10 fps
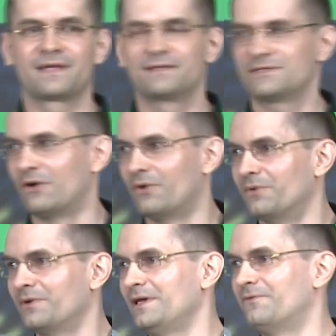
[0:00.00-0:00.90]

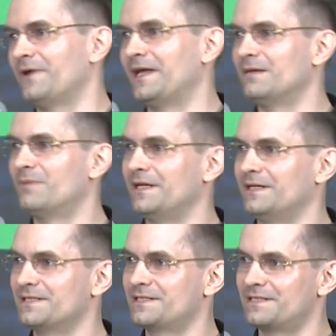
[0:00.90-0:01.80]
So if anybody
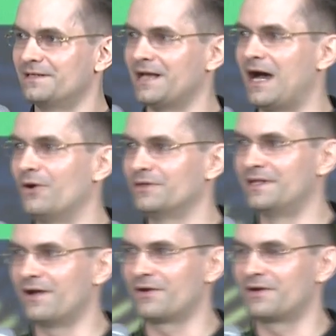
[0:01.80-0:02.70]
is still out
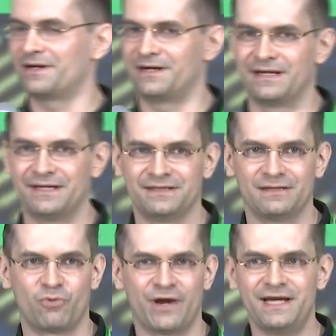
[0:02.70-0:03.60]
there in
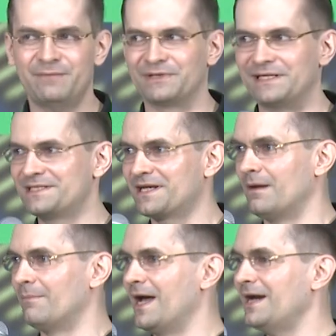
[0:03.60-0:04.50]
the break, please
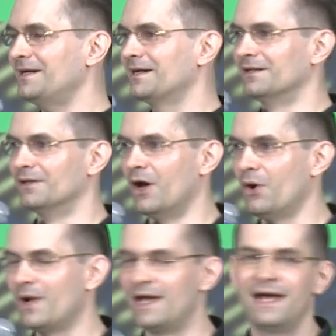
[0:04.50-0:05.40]
come back. Hello.